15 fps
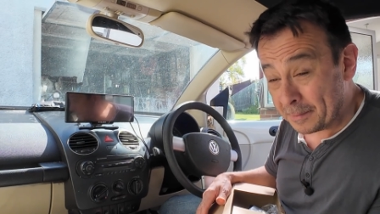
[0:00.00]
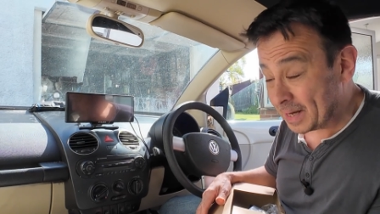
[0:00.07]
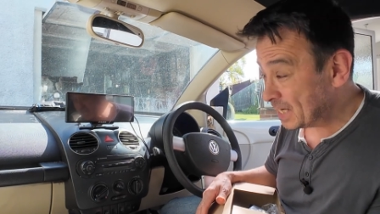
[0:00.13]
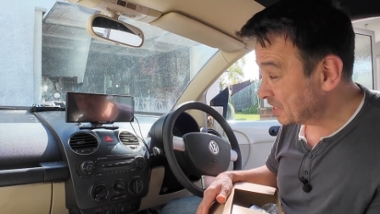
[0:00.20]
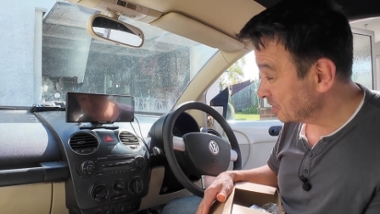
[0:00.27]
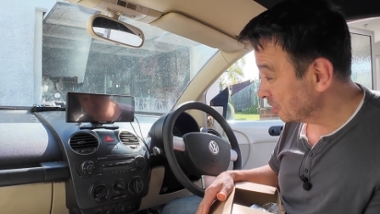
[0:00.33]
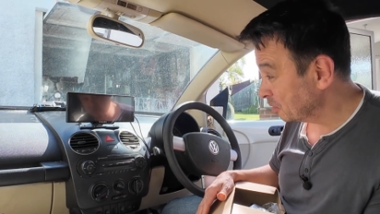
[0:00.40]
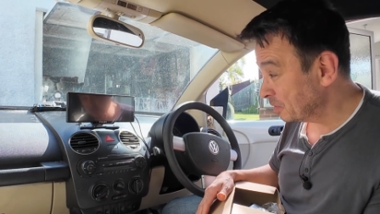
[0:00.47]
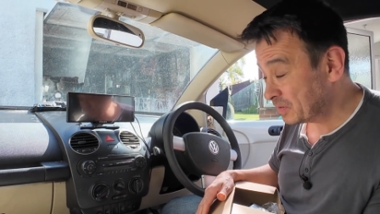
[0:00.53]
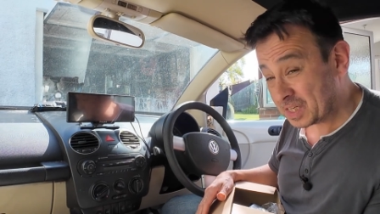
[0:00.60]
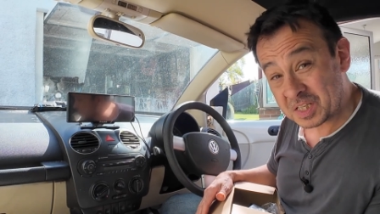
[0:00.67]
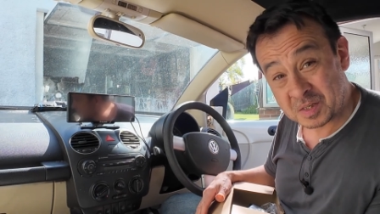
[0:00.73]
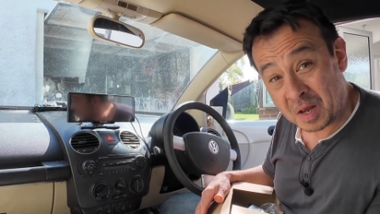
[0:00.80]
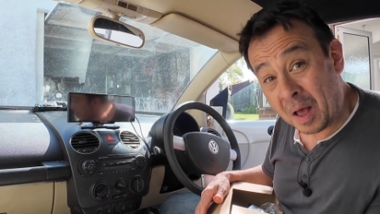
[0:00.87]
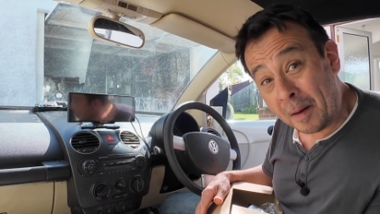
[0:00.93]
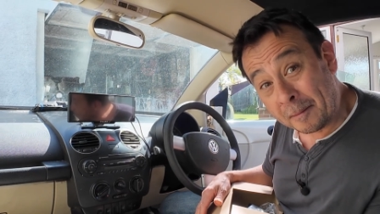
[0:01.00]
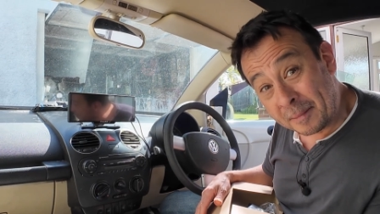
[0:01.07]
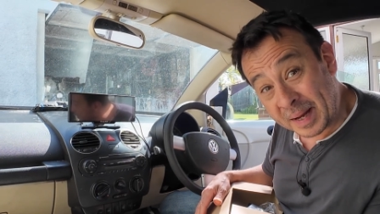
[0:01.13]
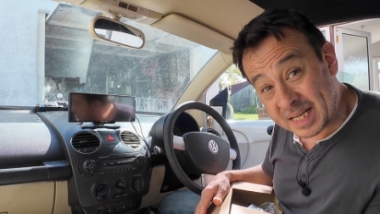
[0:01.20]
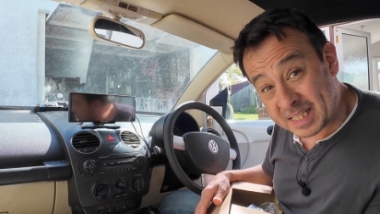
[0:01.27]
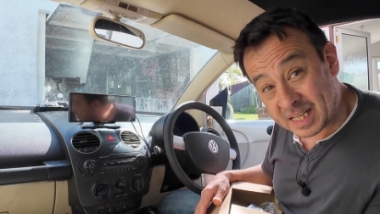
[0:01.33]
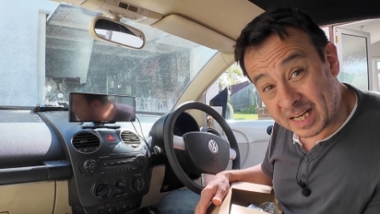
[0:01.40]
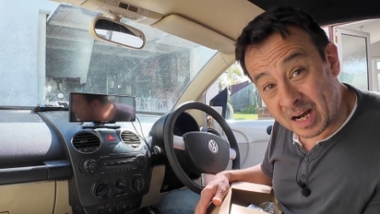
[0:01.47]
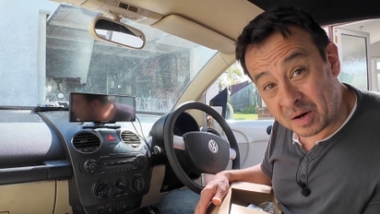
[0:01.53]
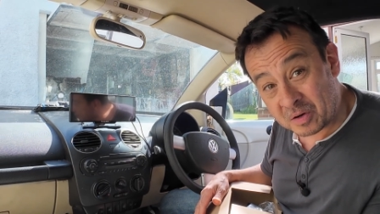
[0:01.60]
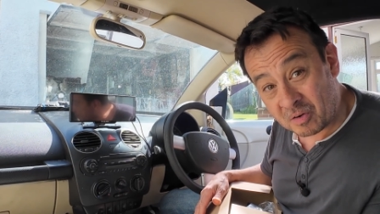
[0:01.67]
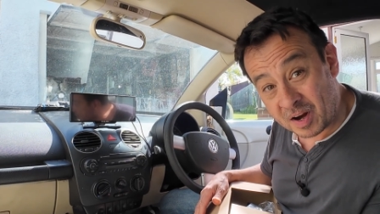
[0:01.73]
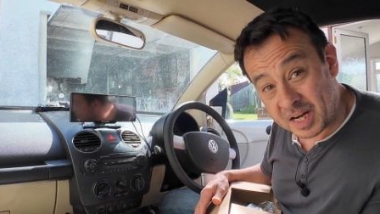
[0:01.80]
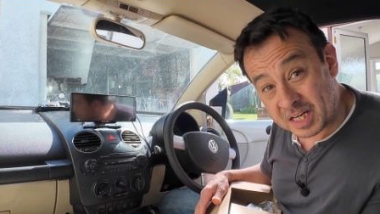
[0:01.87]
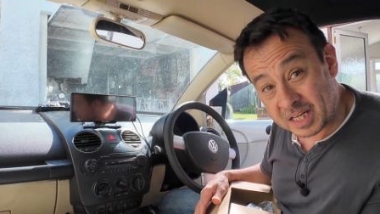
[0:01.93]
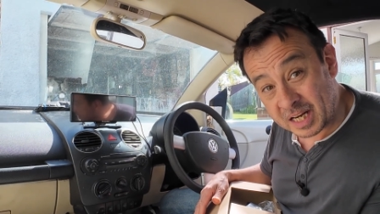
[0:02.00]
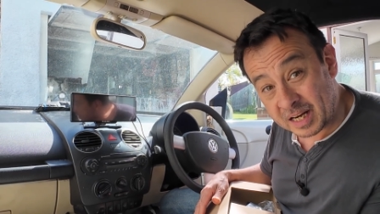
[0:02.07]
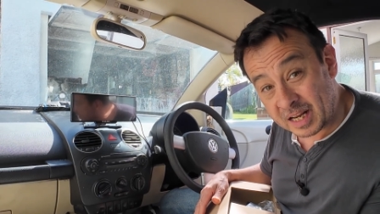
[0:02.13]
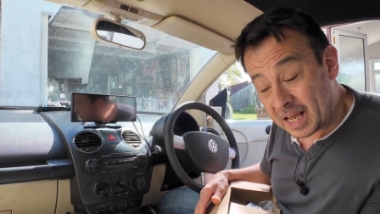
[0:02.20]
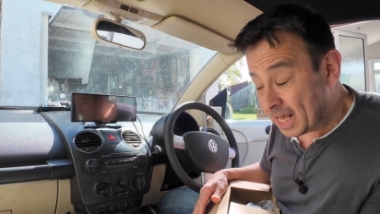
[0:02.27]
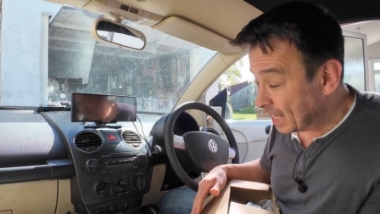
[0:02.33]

Beetle. We've just basically upgraded it.